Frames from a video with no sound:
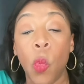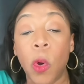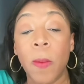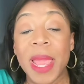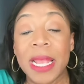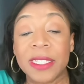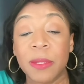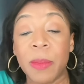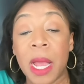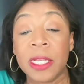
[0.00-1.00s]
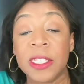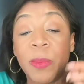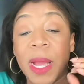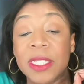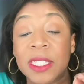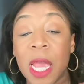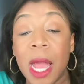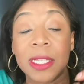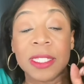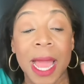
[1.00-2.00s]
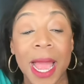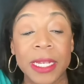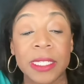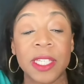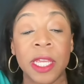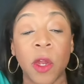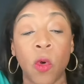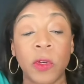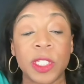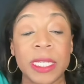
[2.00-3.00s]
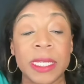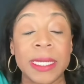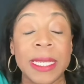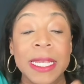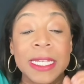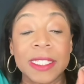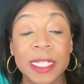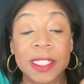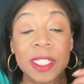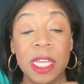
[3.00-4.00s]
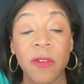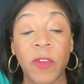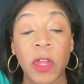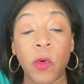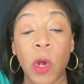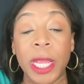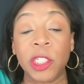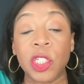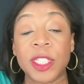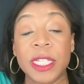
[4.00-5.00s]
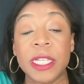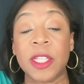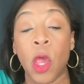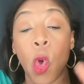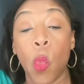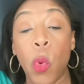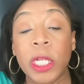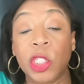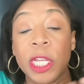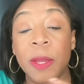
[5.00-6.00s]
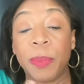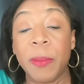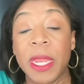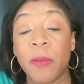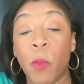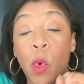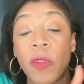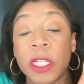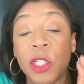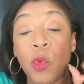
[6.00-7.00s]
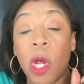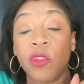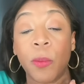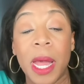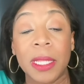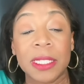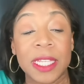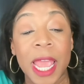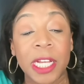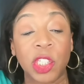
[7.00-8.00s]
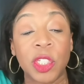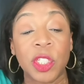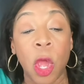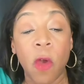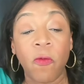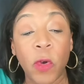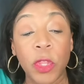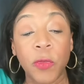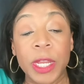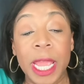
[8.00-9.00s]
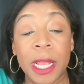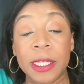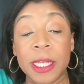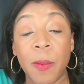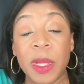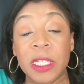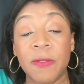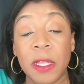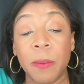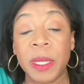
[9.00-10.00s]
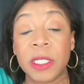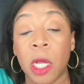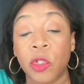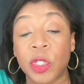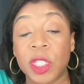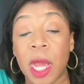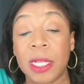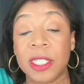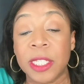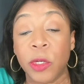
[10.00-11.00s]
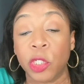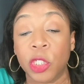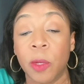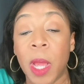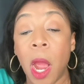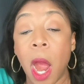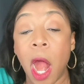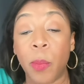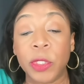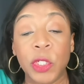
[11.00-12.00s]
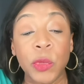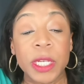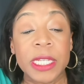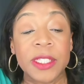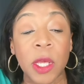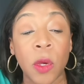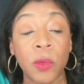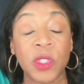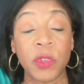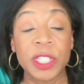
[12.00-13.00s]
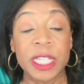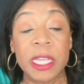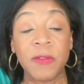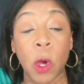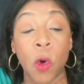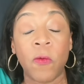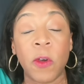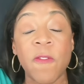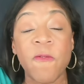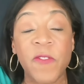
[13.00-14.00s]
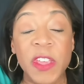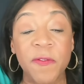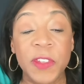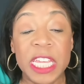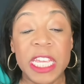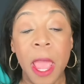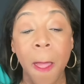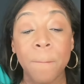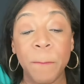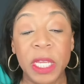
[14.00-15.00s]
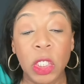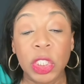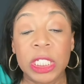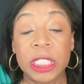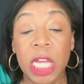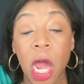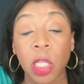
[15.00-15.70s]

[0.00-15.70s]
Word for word: were maximized by Scott's guidance in overseeing 16 federal agencies, which implemented more than 200 policy actions furthering economic development under Scott's leadership. Opportunity zones received over $50 billion